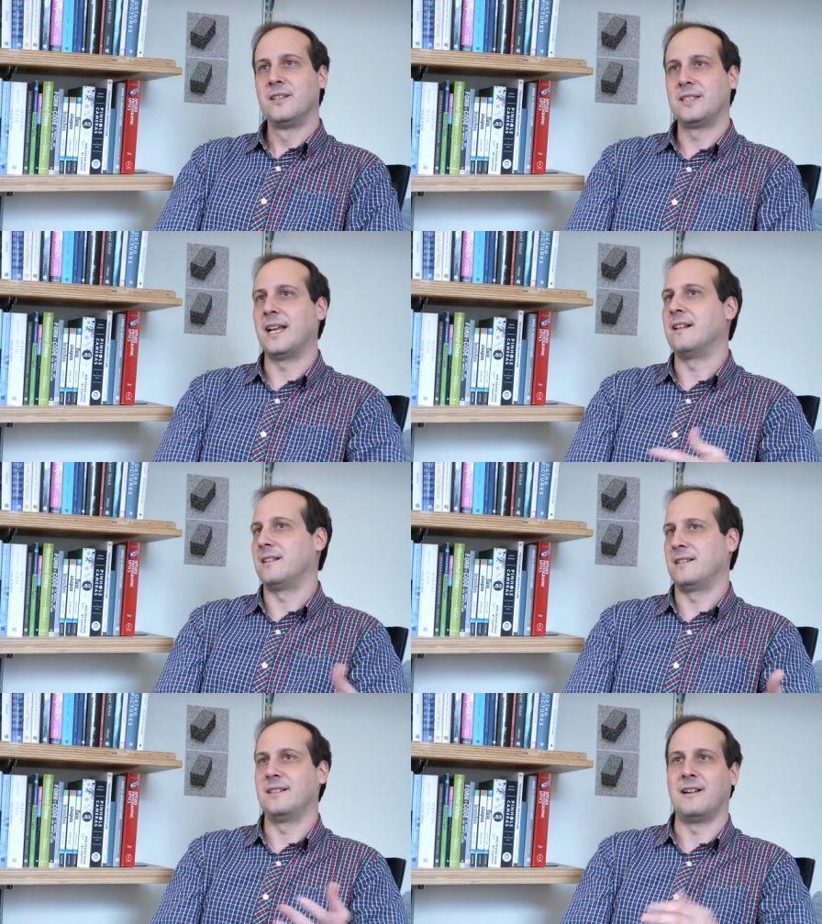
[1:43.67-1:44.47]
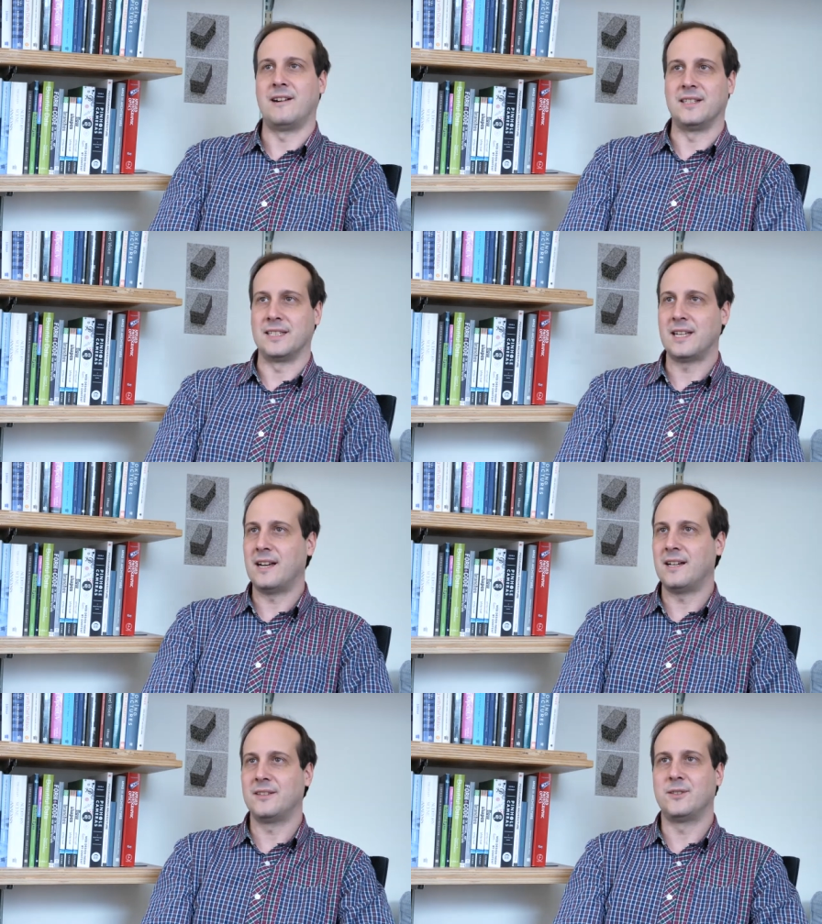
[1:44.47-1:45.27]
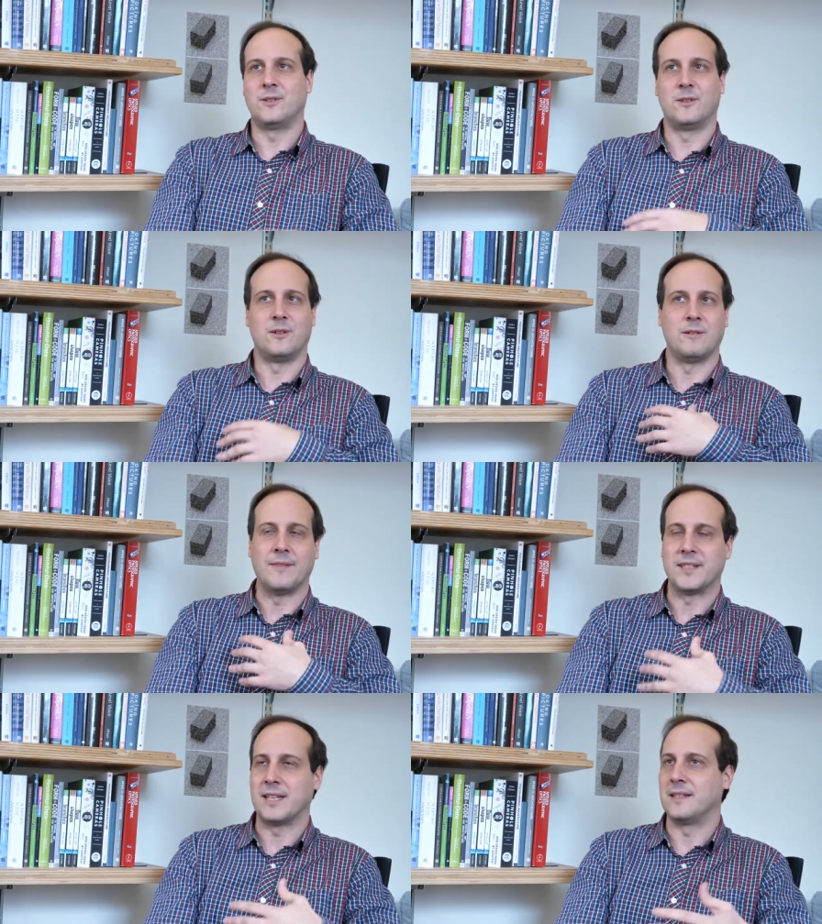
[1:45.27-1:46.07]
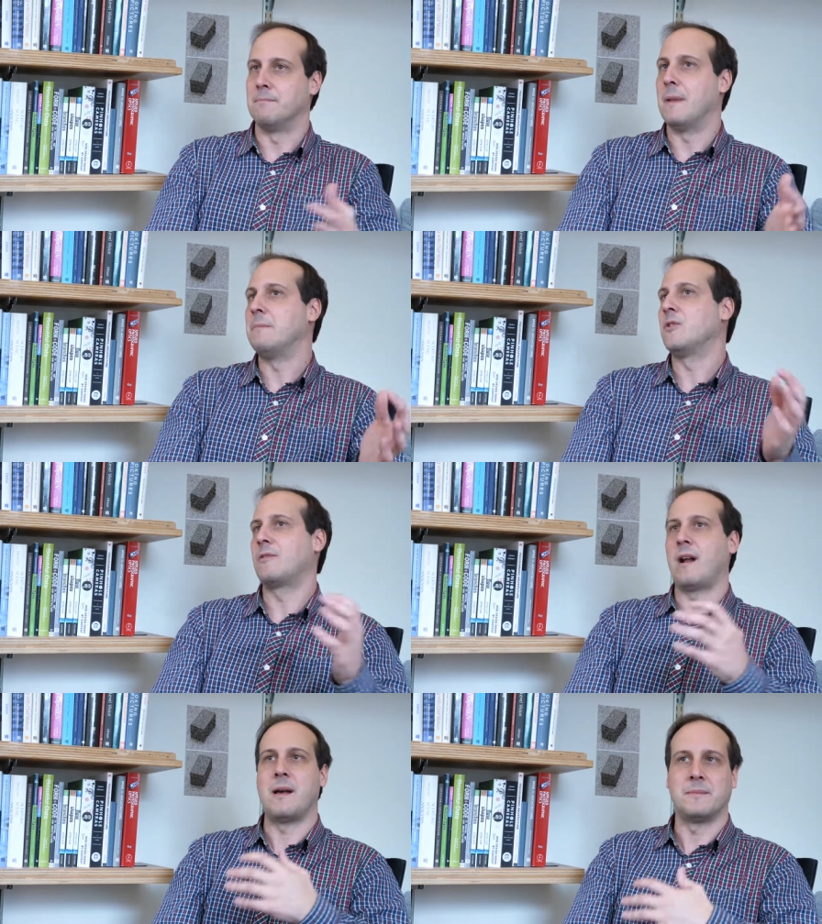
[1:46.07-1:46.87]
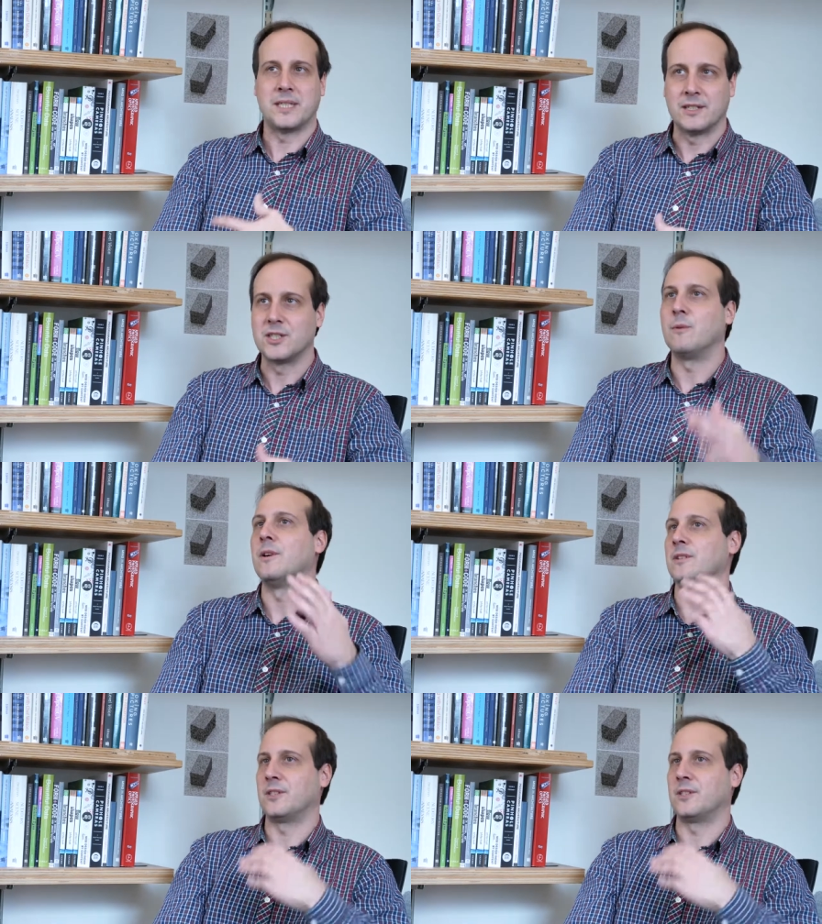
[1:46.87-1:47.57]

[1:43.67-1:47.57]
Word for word: cells there are inside or understanding mammograms and so on.